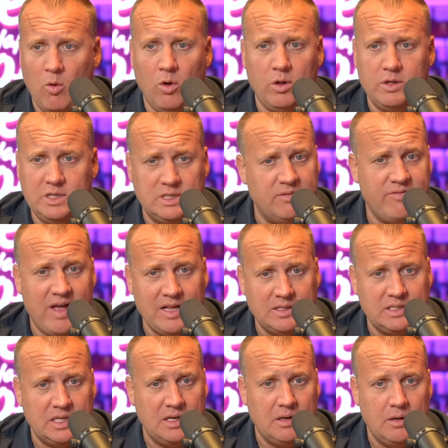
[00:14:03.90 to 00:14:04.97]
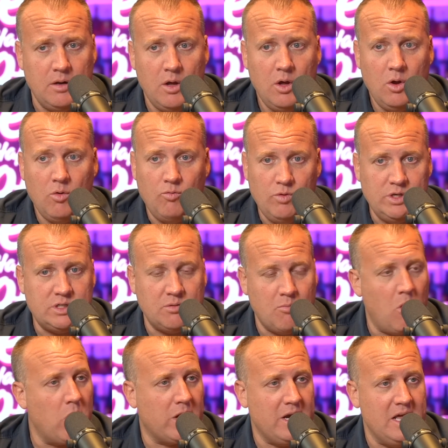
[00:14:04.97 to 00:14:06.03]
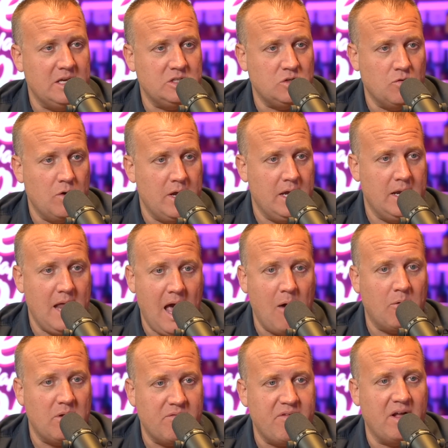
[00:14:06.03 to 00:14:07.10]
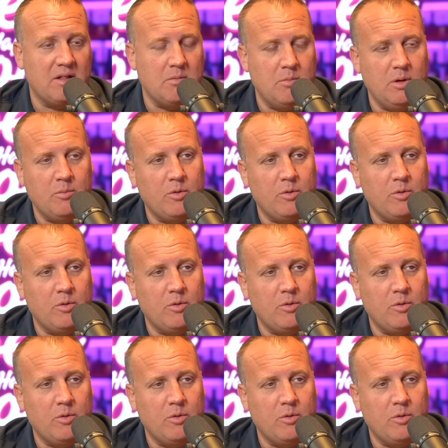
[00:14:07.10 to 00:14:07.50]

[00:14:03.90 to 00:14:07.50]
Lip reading: these events in recent market history and how it affected people.